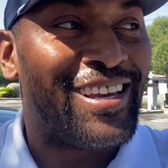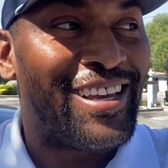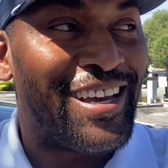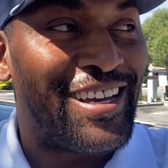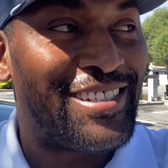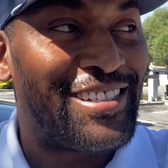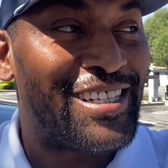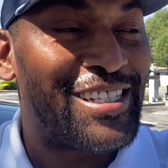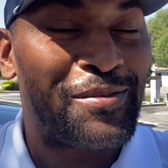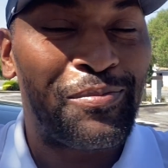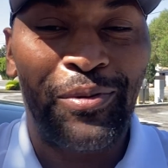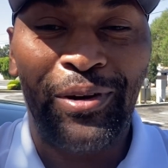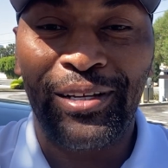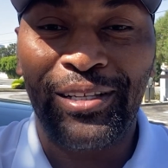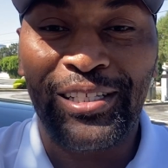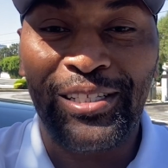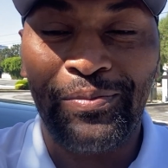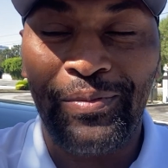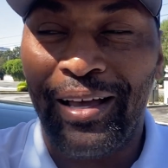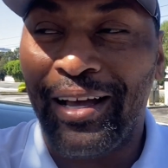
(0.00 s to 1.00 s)
It just brings a
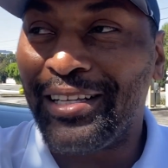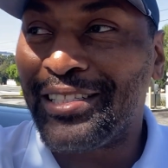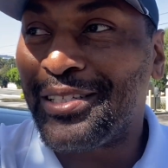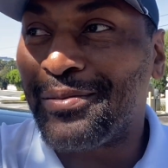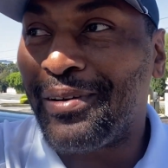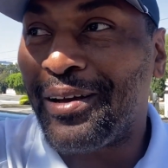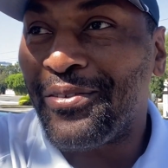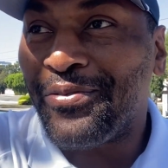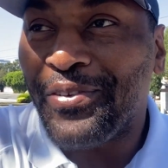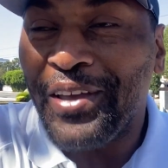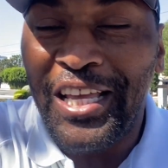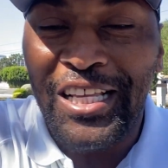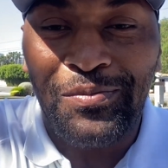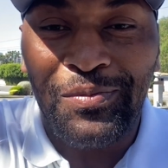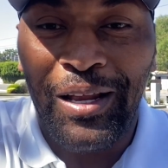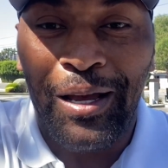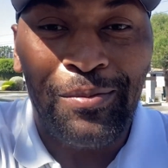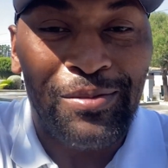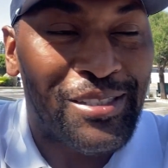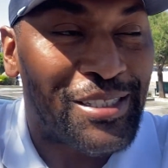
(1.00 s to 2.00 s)
smile to my face,
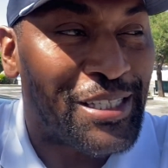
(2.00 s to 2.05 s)
but I'm